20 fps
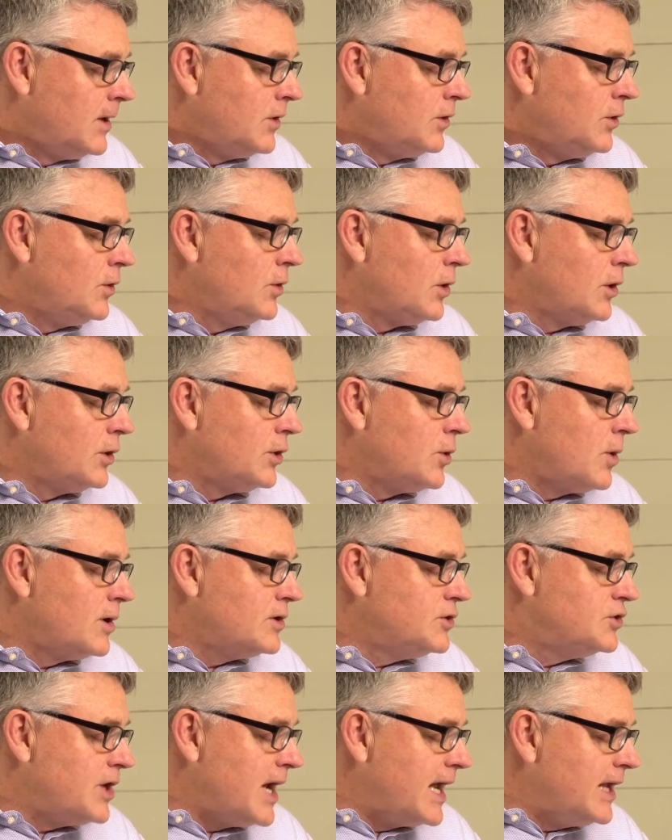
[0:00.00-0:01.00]
You'll anoint
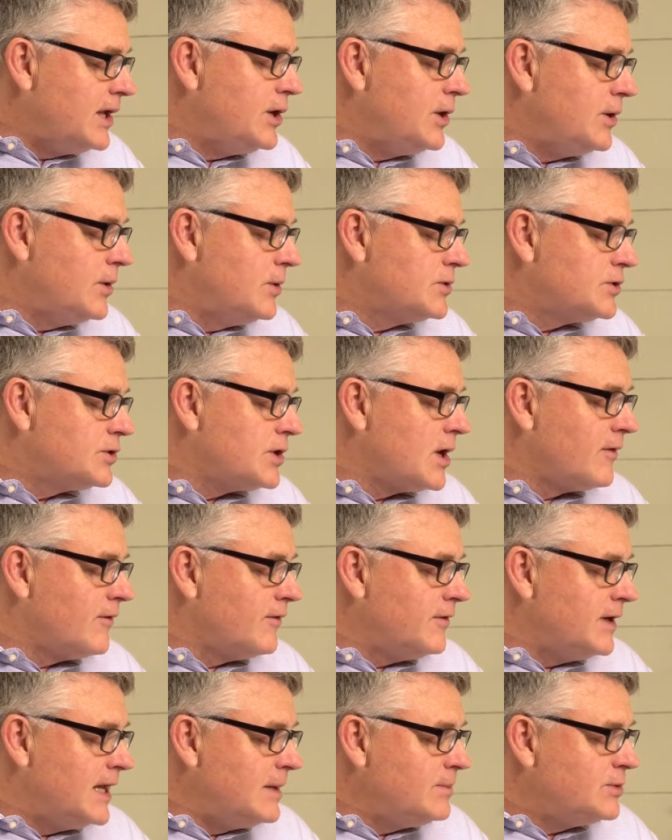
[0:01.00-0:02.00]
Jehu, son
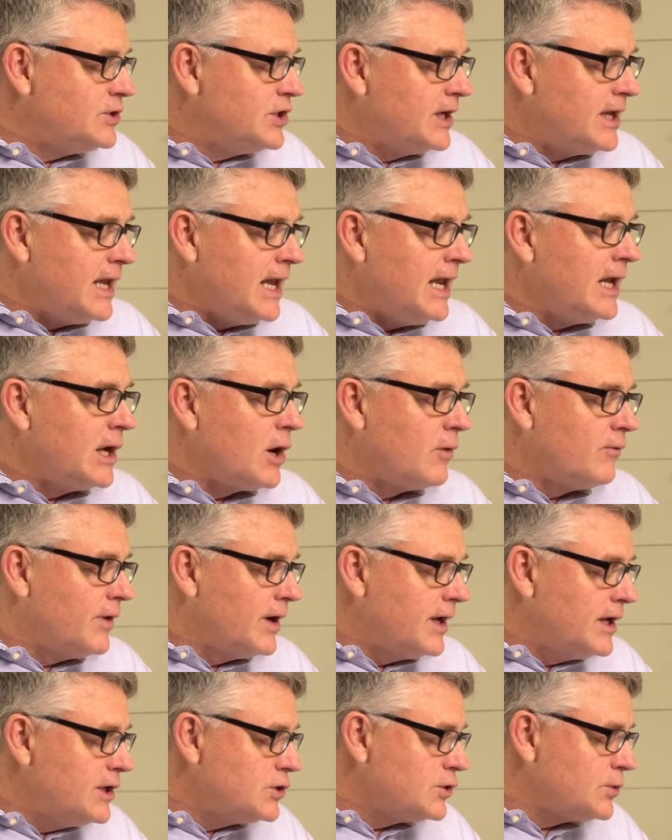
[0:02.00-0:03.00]
of Nimshi, king over
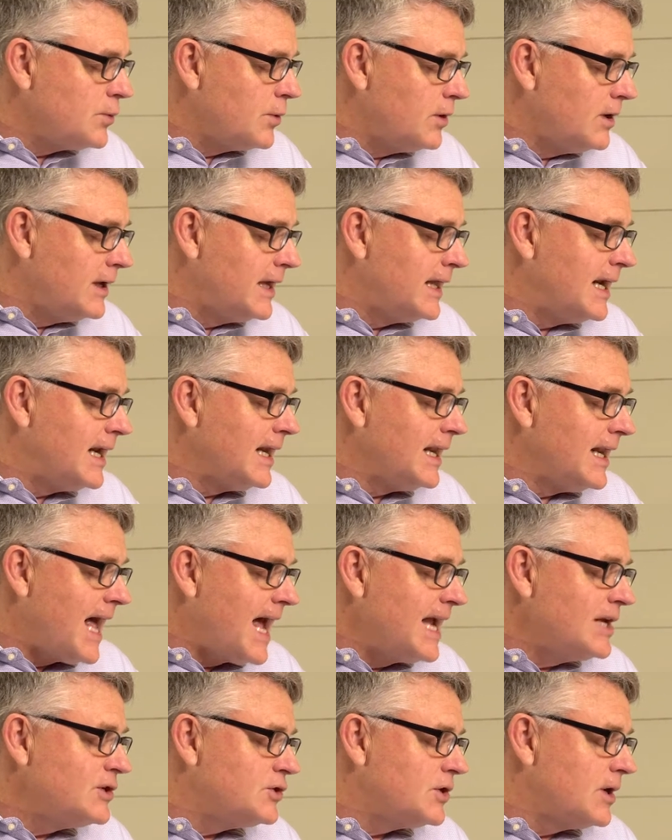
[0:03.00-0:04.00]
Israel, and
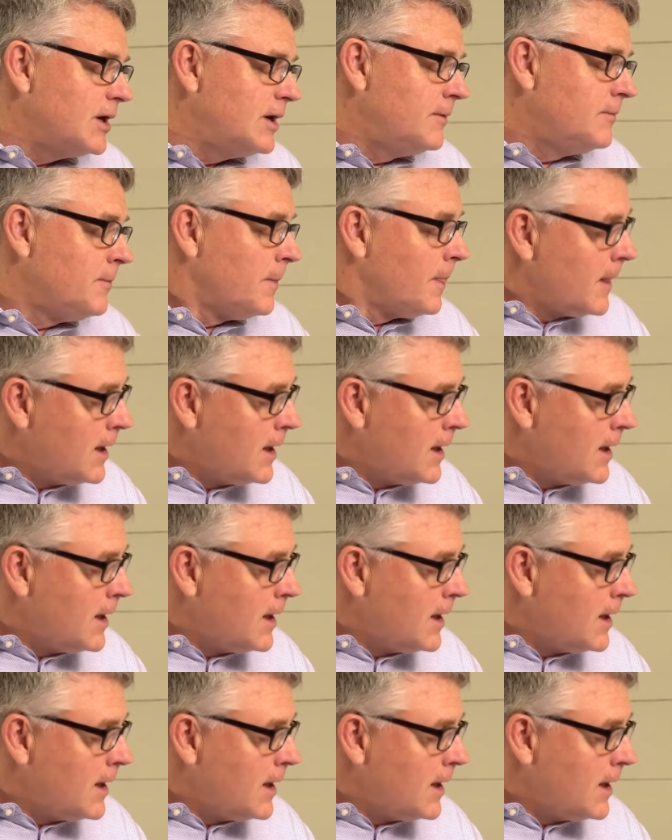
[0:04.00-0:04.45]
Elisha,